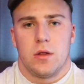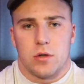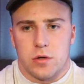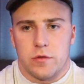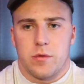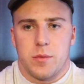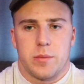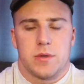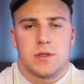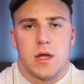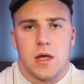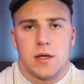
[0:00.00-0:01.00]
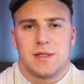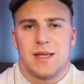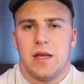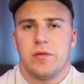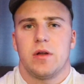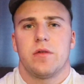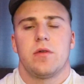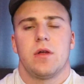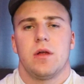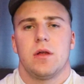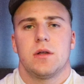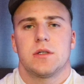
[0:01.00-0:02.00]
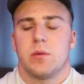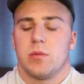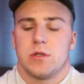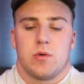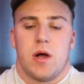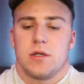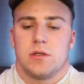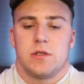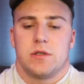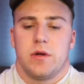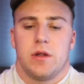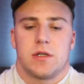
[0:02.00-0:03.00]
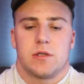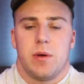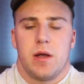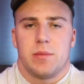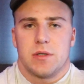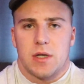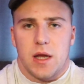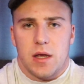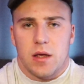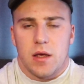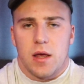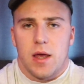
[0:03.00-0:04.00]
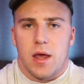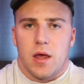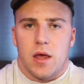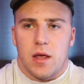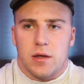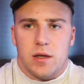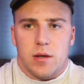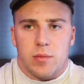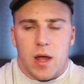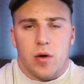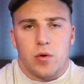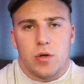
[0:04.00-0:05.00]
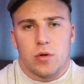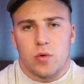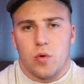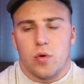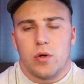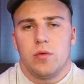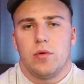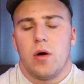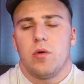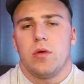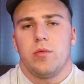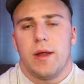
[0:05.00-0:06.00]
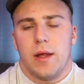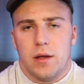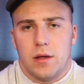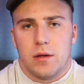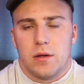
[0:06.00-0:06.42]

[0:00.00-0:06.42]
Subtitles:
Learn from your mistakes. Even if someone's watching this video that's made a mistake, and deep down to your core, you know you did.